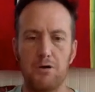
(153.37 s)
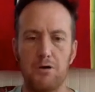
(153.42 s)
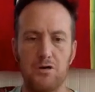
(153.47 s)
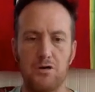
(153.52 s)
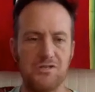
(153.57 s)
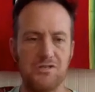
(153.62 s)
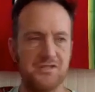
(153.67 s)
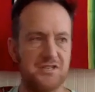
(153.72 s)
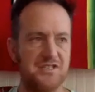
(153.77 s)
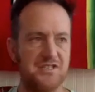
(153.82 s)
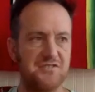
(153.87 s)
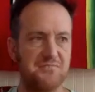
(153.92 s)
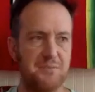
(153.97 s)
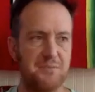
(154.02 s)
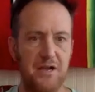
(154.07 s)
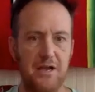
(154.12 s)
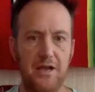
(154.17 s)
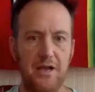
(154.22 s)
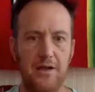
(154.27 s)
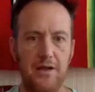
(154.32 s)
Personally
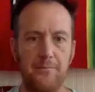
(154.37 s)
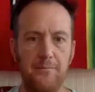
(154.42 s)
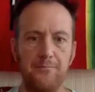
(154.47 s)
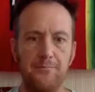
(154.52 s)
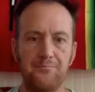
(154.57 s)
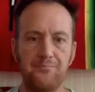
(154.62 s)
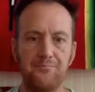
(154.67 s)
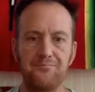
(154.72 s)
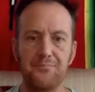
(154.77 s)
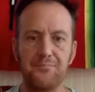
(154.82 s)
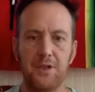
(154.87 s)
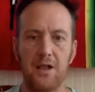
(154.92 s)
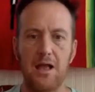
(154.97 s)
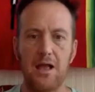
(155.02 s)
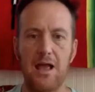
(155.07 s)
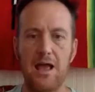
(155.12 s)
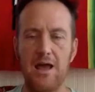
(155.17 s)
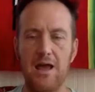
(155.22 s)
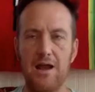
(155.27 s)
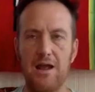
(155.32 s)
speaking,
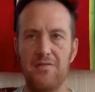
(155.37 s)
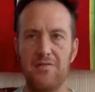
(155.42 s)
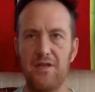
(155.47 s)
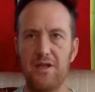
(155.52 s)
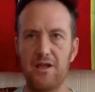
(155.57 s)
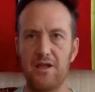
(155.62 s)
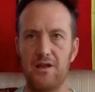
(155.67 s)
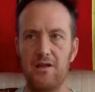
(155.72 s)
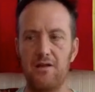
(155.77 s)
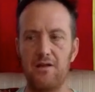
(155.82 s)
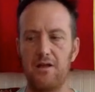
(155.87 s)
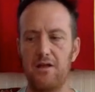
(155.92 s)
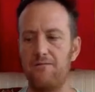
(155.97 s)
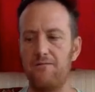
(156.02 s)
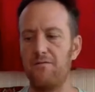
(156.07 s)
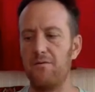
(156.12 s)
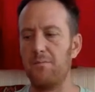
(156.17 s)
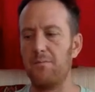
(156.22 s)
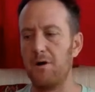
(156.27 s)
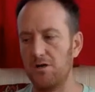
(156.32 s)
and I think
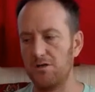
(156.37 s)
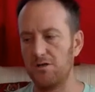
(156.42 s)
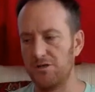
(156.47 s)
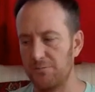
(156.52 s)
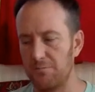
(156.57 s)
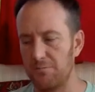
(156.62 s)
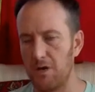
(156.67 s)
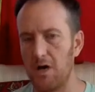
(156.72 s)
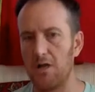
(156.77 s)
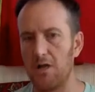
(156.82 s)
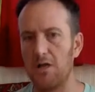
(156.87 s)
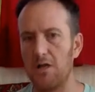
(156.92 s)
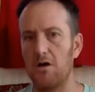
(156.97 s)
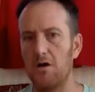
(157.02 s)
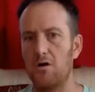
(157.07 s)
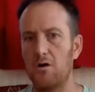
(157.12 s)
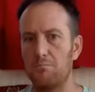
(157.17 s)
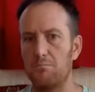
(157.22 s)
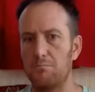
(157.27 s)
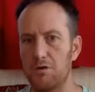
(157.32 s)
it from a
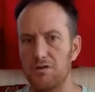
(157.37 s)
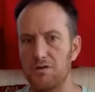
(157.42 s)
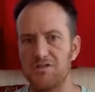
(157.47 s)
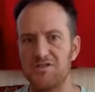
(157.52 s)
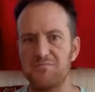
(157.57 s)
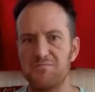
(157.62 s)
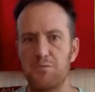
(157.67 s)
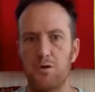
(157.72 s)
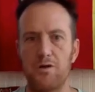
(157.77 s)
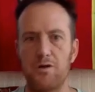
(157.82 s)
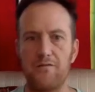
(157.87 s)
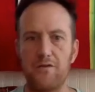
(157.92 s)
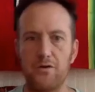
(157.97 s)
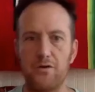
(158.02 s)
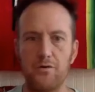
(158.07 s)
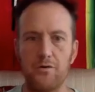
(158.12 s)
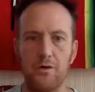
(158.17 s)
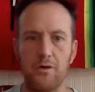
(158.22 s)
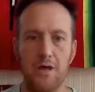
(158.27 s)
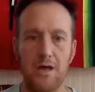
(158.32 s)
Shambhala or Buddhist point of
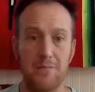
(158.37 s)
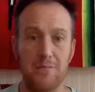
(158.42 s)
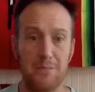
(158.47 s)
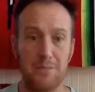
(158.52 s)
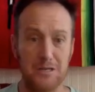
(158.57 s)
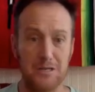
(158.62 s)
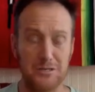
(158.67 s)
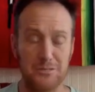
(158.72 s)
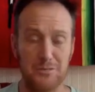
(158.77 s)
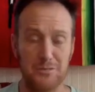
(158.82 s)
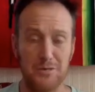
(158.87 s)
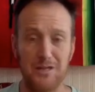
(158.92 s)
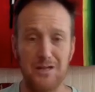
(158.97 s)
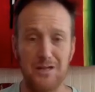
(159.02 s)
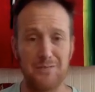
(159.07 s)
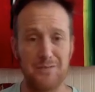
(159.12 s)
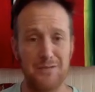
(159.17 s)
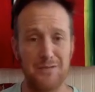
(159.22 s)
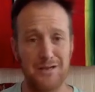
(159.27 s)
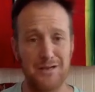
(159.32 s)
view, by
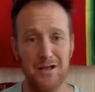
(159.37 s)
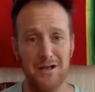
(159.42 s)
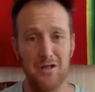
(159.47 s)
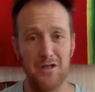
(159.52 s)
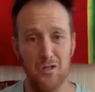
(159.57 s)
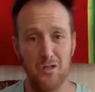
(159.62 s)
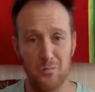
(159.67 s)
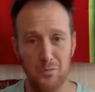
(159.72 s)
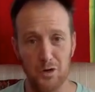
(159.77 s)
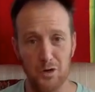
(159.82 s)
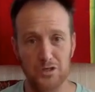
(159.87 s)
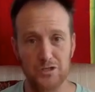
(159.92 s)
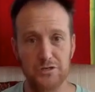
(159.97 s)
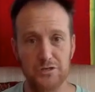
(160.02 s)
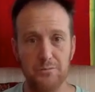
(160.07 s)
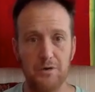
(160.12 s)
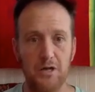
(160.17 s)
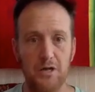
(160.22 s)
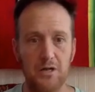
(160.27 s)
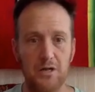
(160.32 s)
Shambhala, I mean the book
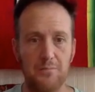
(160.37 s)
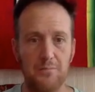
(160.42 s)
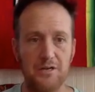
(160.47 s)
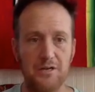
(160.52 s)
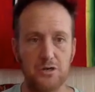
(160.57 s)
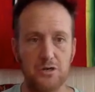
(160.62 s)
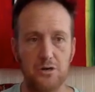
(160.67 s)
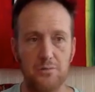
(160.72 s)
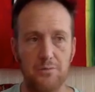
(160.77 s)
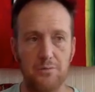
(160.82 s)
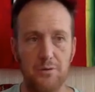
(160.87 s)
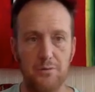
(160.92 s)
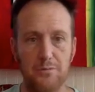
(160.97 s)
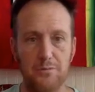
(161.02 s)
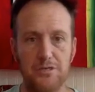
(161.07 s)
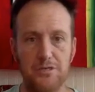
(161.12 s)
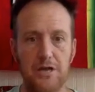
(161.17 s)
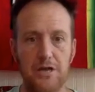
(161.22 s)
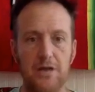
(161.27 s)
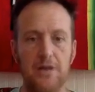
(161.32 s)
Shambhala by Trungpa
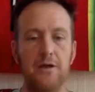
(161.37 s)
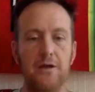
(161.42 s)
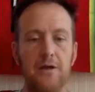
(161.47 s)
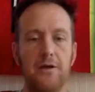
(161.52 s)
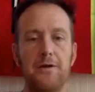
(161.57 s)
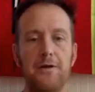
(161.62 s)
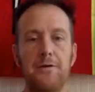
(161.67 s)
Rinpoche,